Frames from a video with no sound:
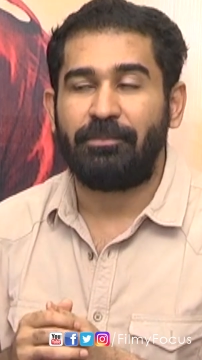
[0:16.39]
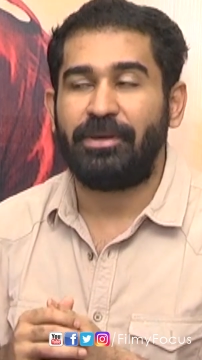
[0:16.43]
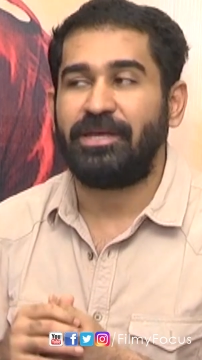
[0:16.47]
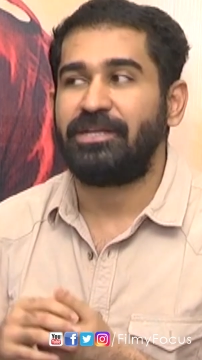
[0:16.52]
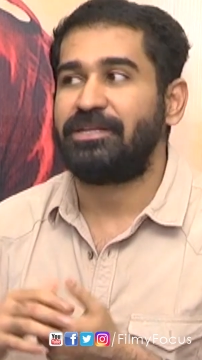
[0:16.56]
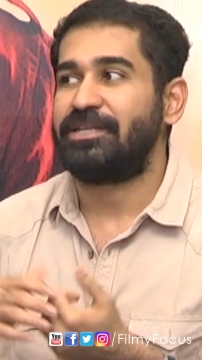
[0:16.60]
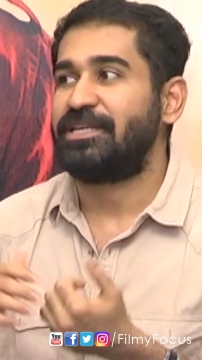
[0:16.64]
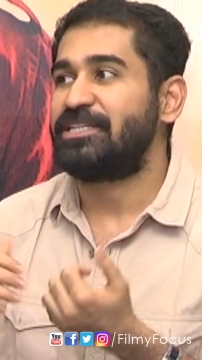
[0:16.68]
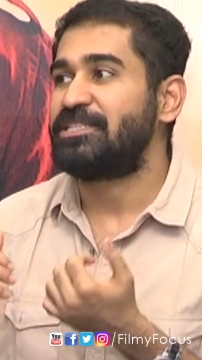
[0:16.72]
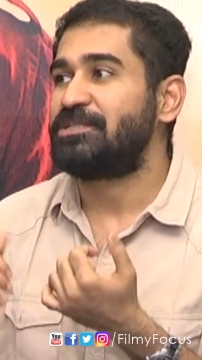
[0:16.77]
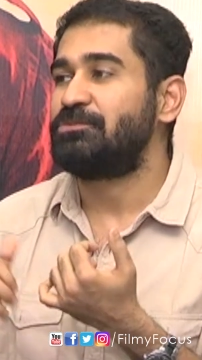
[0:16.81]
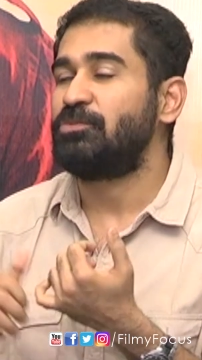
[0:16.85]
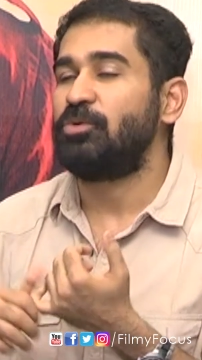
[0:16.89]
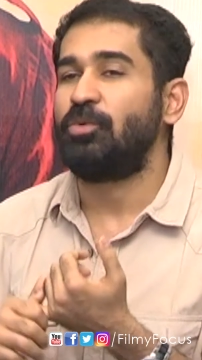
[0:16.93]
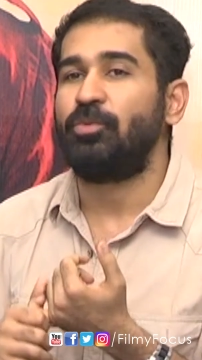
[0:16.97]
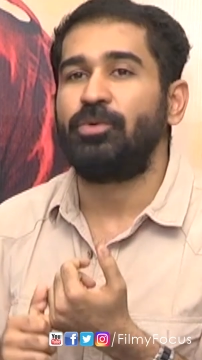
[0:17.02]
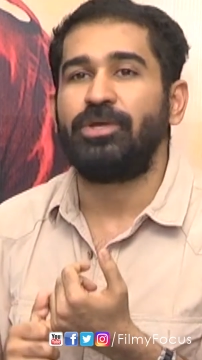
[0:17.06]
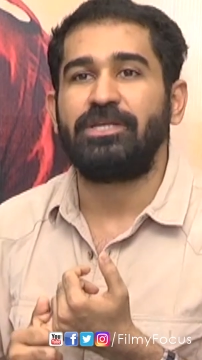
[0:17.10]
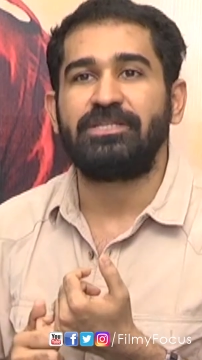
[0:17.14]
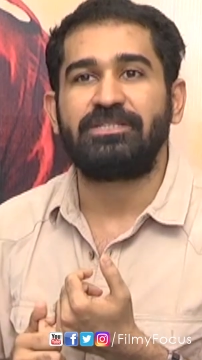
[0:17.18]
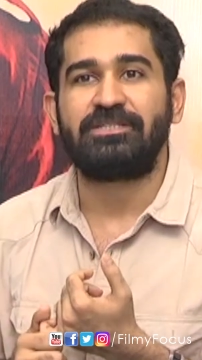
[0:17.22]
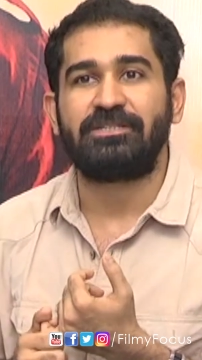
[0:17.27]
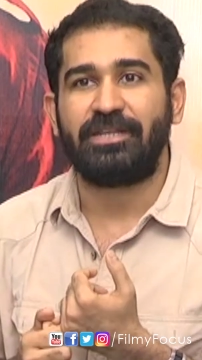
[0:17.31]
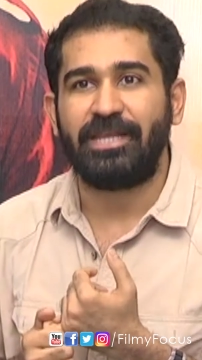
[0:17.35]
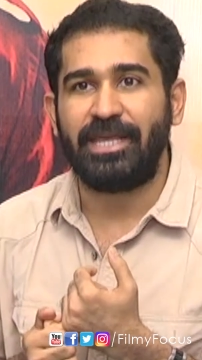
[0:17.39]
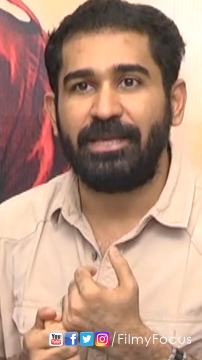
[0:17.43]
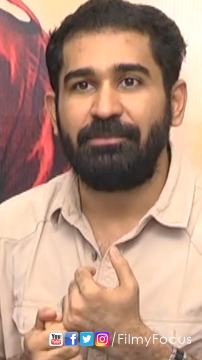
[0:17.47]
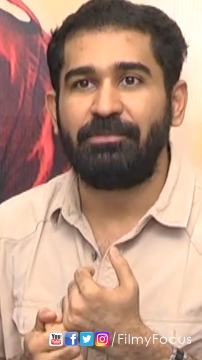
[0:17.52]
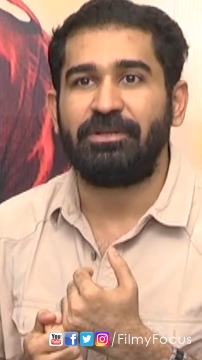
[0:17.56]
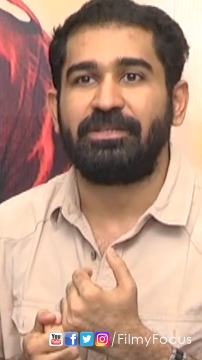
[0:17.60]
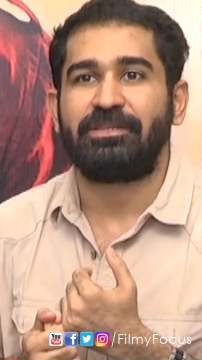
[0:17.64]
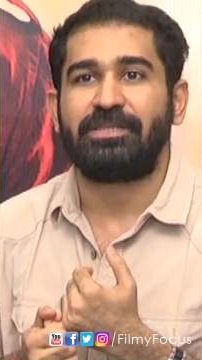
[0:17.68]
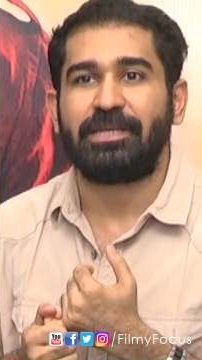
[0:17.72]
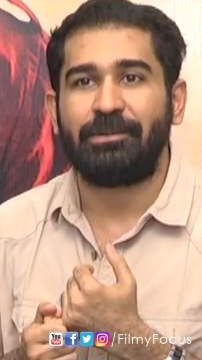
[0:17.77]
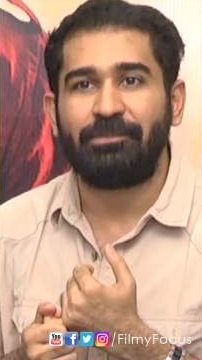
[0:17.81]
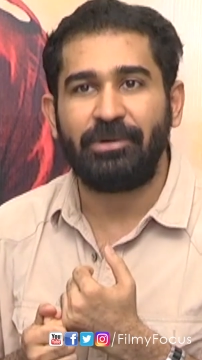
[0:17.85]
My next movie's name
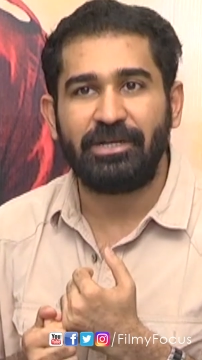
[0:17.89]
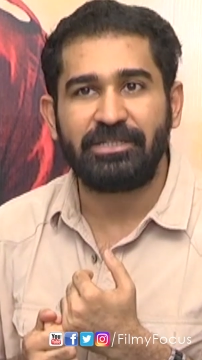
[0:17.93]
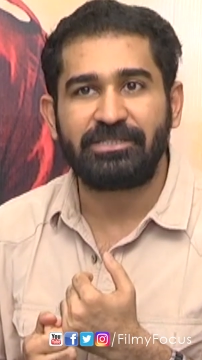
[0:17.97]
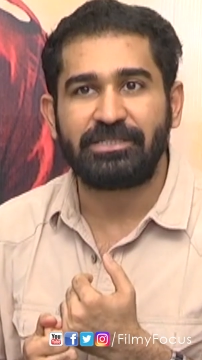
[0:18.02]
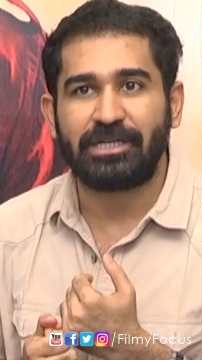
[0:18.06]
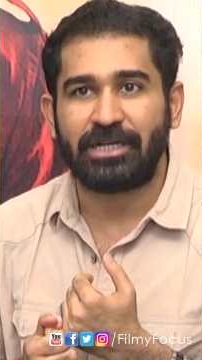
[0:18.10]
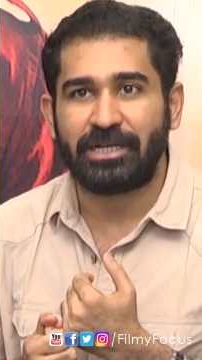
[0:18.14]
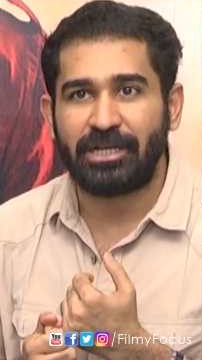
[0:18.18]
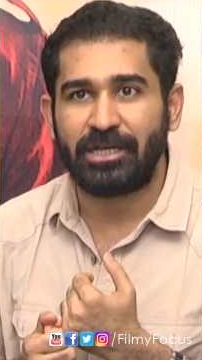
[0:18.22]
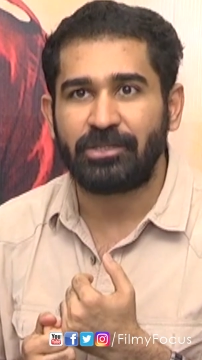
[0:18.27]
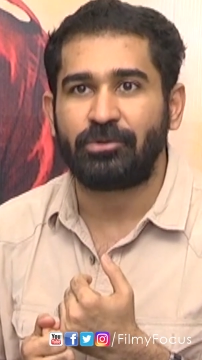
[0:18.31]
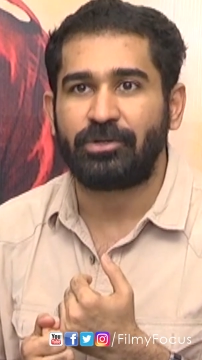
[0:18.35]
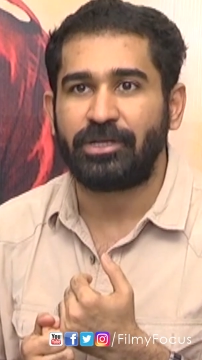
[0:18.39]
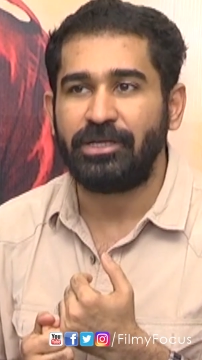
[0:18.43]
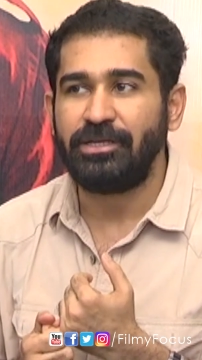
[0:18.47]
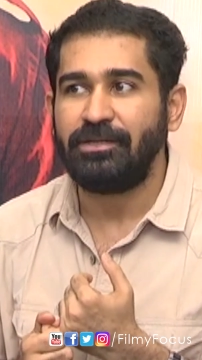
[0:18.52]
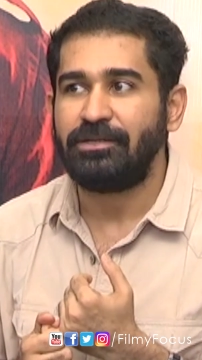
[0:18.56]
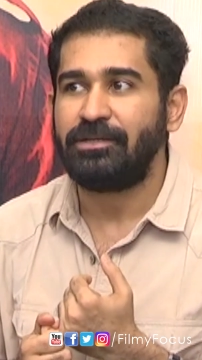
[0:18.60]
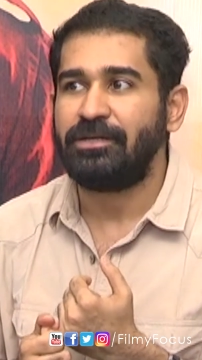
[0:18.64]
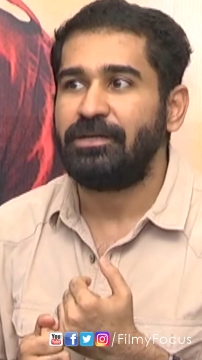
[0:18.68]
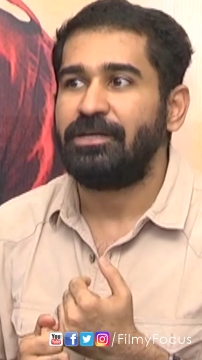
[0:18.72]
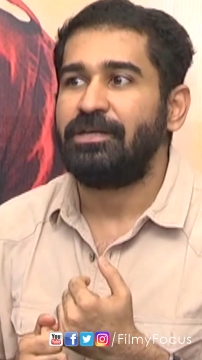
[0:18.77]
in Tamil is Annadurai.